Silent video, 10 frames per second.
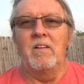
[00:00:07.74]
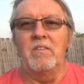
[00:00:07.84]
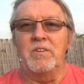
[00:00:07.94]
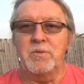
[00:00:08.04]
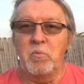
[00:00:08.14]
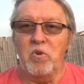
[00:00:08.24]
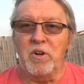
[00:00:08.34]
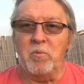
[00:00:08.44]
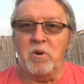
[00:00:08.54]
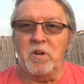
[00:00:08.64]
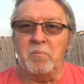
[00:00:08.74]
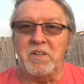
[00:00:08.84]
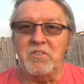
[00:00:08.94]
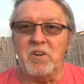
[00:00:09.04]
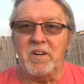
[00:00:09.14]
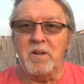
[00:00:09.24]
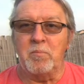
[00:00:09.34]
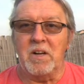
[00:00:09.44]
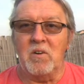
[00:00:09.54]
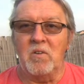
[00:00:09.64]
This morning we're going to be talking
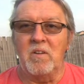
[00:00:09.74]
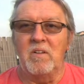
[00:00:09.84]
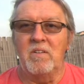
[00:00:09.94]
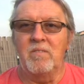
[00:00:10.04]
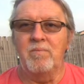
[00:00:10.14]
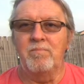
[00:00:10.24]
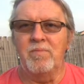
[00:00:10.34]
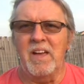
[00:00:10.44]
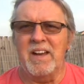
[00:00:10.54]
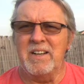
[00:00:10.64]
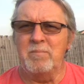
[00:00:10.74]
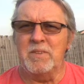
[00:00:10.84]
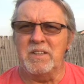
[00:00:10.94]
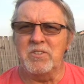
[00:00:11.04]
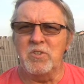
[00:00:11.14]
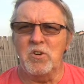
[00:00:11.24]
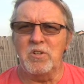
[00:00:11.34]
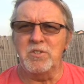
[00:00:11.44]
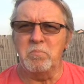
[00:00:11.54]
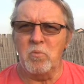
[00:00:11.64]
about the item that has
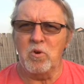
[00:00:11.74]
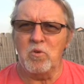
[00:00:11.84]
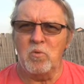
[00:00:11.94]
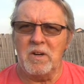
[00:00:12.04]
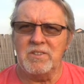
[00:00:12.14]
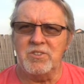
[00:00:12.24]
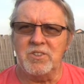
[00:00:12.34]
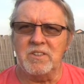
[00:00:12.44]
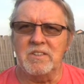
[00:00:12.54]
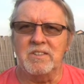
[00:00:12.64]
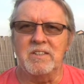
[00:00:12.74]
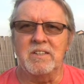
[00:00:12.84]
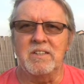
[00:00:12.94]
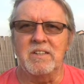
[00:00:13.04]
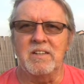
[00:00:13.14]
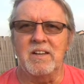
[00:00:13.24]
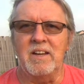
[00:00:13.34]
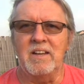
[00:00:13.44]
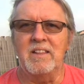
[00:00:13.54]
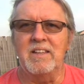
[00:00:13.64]
caused more questions than
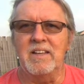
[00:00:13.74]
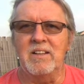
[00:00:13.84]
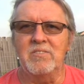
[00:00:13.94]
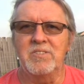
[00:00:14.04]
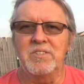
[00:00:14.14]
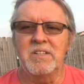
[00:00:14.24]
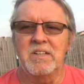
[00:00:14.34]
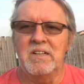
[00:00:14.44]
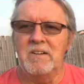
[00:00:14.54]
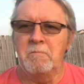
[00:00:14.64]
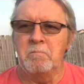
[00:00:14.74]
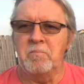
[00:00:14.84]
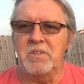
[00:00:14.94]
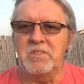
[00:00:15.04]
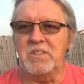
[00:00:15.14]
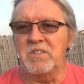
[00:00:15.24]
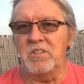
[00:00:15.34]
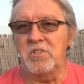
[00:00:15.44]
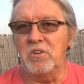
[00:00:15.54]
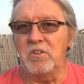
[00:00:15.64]
anything else since I
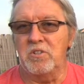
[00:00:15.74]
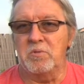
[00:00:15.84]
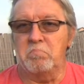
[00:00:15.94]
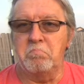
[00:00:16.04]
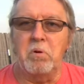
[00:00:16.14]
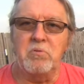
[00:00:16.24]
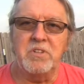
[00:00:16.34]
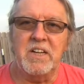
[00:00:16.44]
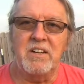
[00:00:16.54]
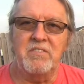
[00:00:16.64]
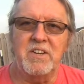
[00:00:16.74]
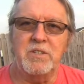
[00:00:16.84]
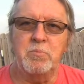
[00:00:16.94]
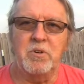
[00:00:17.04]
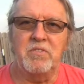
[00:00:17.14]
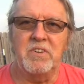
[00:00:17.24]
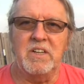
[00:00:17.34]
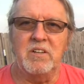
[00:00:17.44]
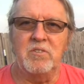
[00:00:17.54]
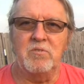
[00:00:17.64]
started just posting on Facebook
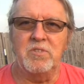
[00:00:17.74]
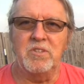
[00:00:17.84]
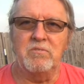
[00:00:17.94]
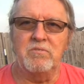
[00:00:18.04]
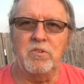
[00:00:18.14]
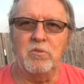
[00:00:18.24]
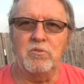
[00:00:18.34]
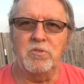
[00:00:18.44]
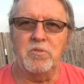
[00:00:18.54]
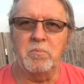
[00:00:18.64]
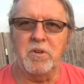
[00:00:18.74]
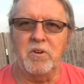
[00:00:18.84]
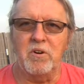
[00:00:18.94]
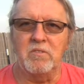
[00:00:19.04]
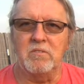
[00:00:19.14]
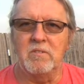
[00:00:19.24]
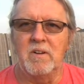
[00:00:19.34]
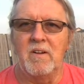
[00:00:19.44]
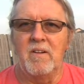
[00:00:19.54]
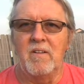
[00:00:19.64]
videos and photos from the garden,
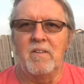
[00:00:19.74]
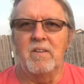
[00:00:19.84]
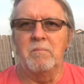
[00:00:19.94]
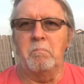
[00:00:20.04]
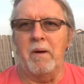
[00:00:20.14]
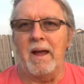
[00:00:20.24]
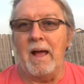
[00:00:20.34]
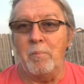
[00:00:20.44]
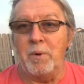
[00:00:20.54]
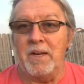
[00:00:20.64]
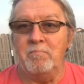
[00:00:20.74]
my hobby.